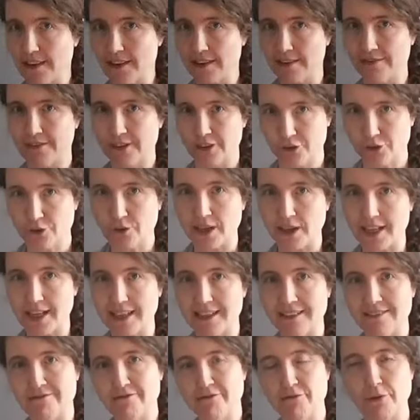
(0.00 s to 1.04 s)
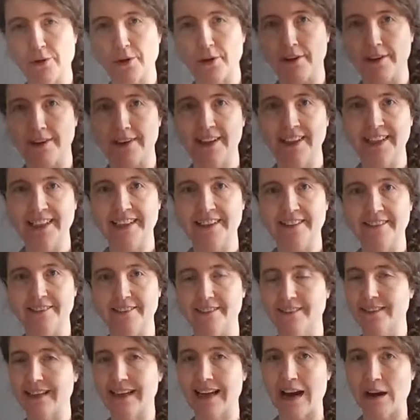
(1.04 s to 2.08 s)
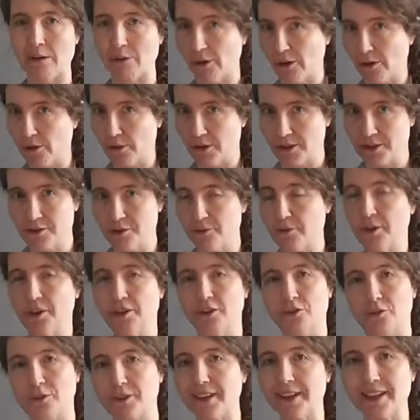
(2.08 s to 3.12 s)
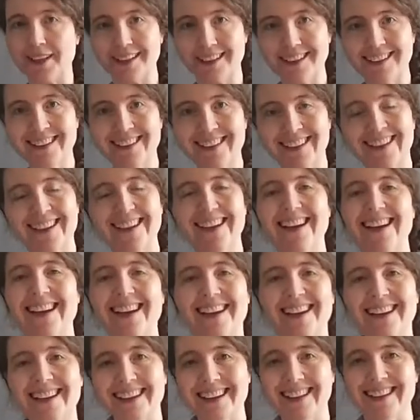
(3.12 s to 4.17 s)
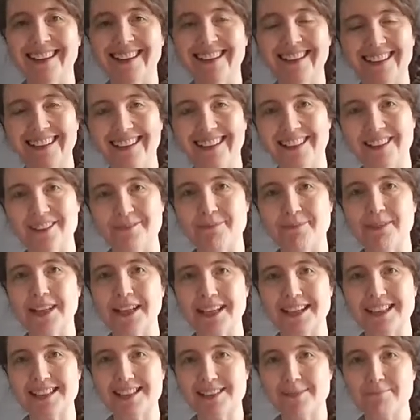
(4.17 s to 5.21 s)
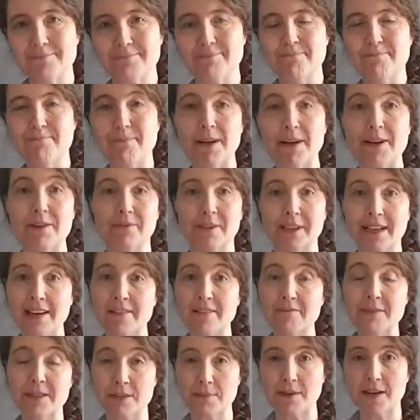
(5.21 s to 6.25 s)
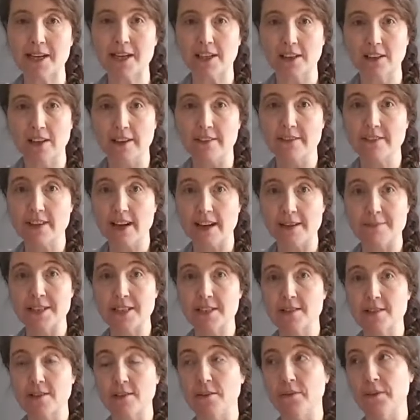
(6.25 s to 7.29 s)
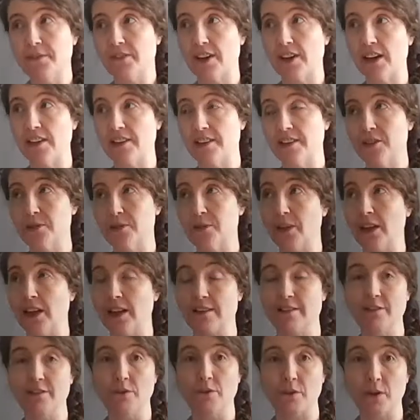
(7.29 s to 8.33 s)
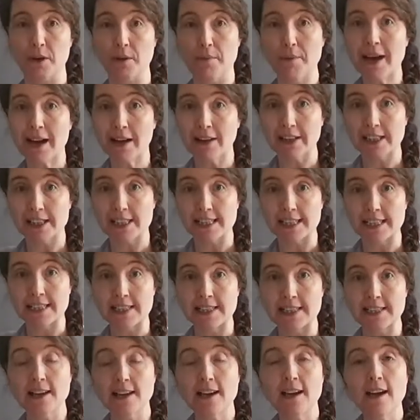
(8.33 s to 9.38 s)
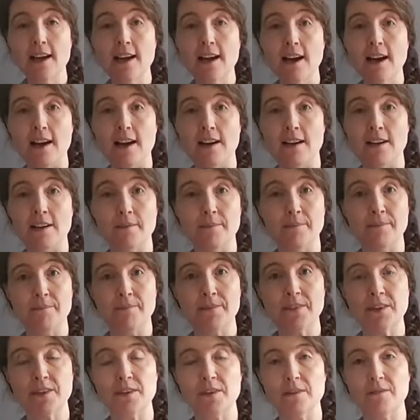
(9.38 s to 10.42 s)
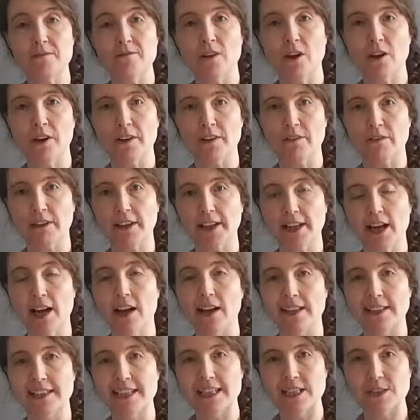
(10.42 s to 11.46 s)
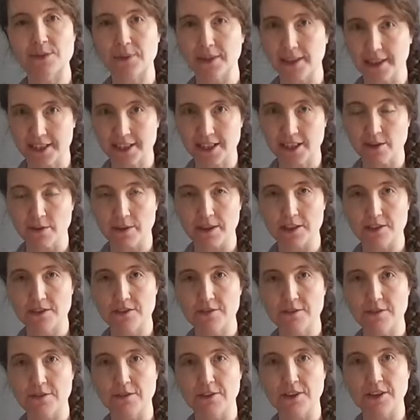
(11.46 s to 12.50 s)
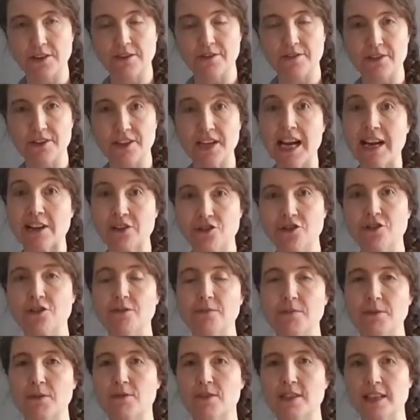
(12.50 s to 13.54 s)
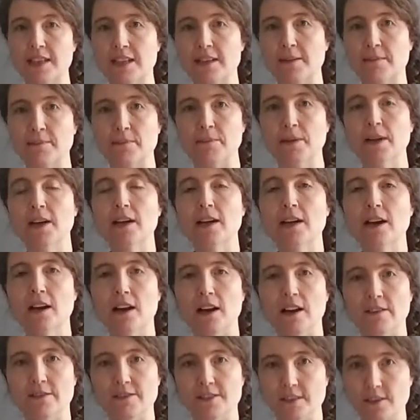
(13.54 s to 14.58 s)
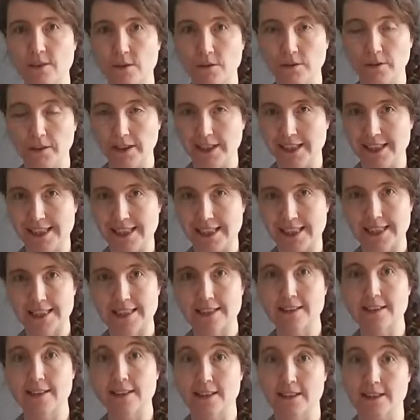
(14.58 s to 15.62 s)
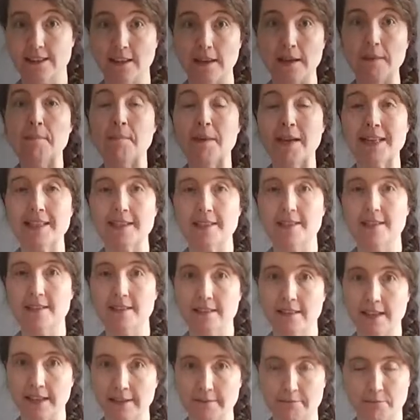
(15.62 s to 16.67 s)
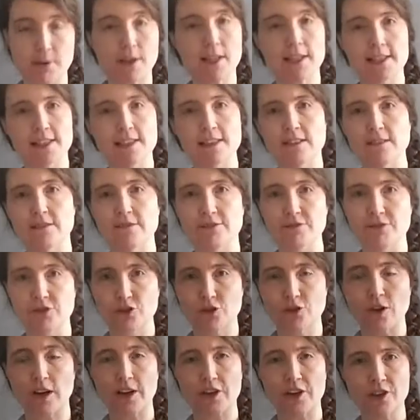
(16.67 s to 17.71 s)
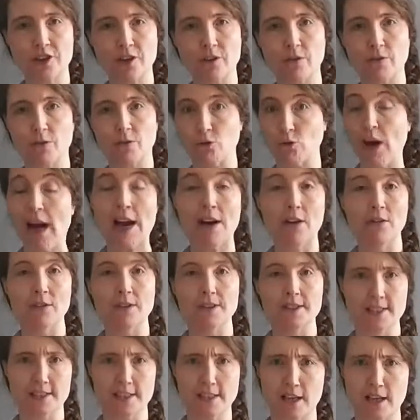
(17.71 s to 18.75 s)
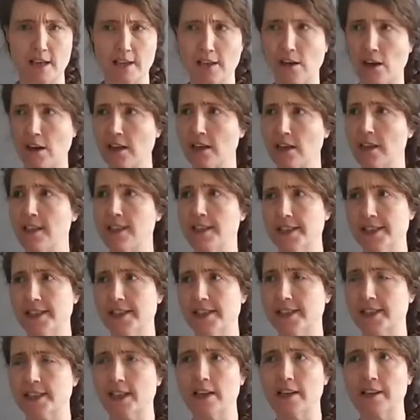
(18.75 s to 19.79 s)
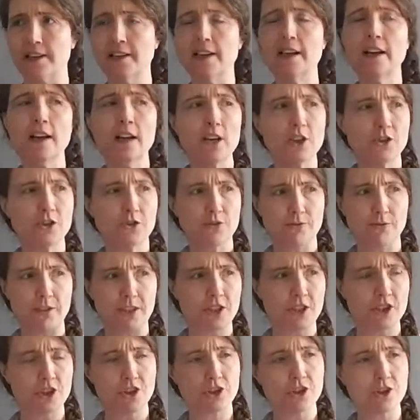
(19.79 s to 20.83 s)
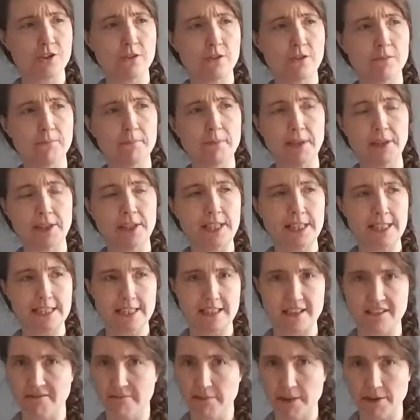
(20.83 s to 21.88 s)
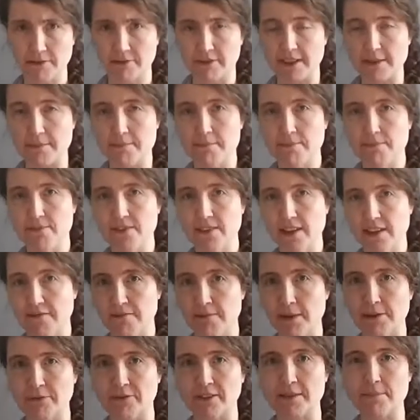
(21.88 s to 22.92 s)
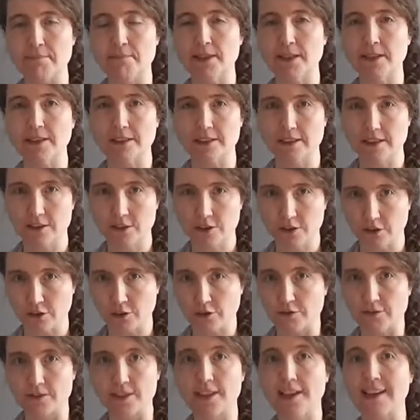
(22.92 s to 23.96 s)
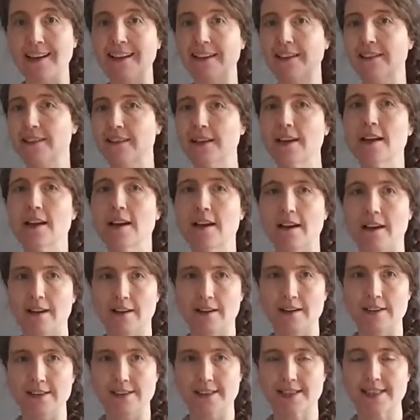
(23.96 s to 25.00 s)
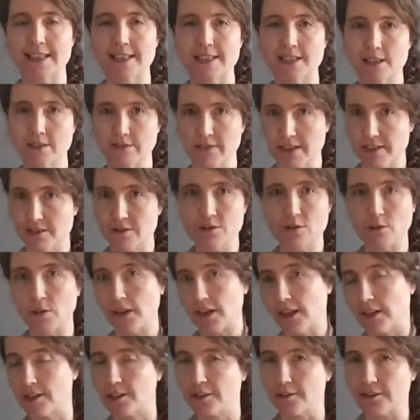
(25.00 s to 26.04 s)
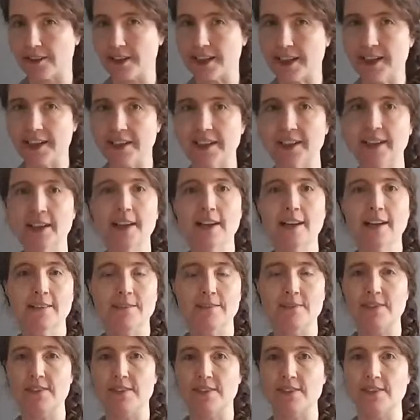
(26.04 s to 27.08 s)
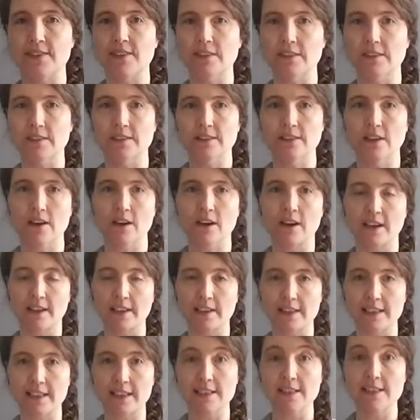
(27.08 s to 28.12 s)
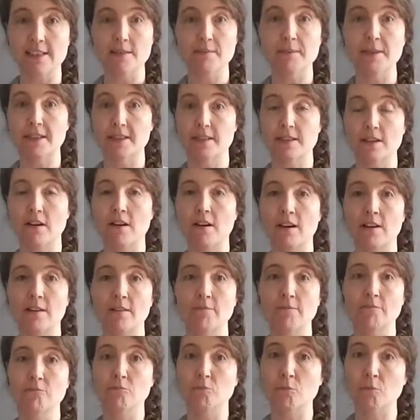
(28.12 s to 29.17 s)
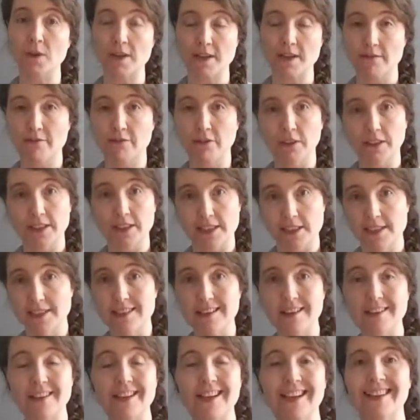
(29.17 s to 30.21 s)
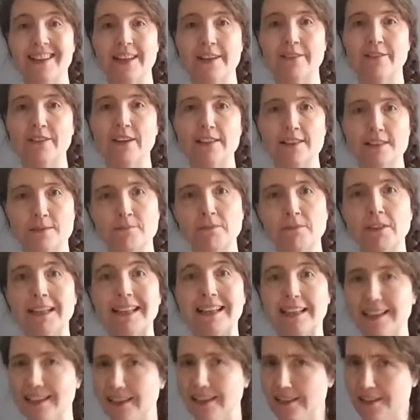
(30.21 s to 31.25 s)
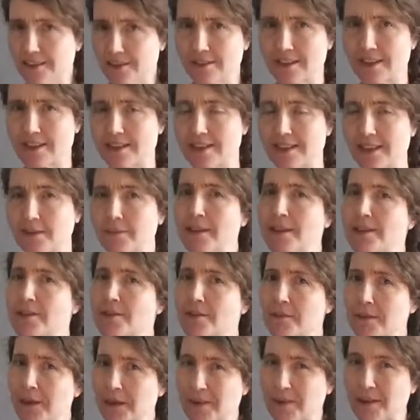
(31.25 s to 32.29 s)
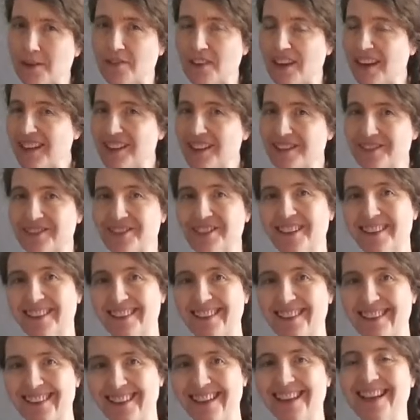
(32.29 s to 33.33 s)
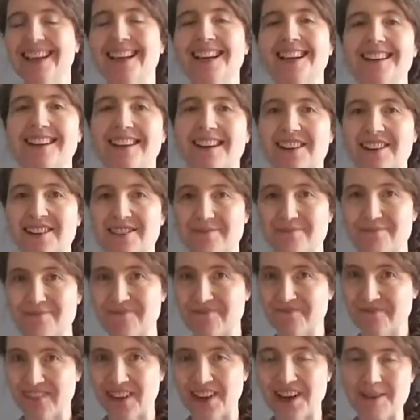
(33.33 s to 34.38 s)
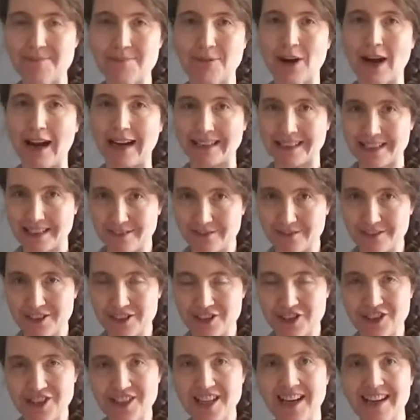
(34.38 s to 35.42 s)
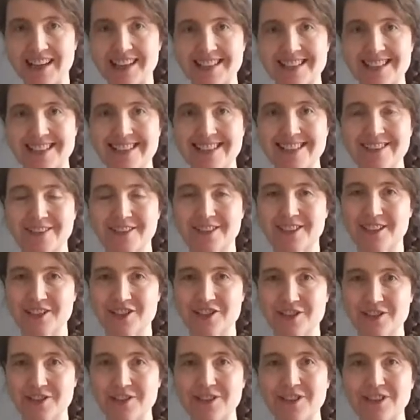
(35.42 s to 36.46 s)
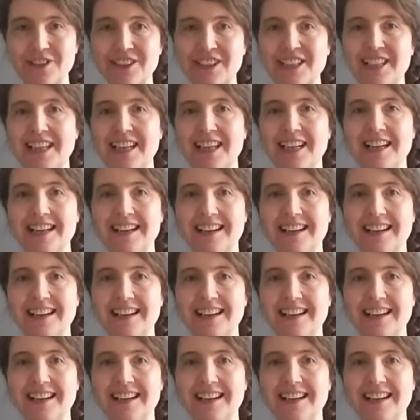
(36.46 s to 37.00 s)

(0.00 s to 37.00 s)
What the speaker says: on the train for an hour or two or three in the place. But we have been spending a lot of time in Seoul. We've gotten to do a lot of the royal palaces. On really hot days, we like to go into, you know, the National Museum of Seoul is this immense and impressive structure, grounds. It's got gardens. It's got traditional buildings that have been rebuilt to create a sense of historic Korea. The exhibits are wonderful and stunning, and they've got some really interesting, I'm not normally a big fan of hyperactive, digitized or digital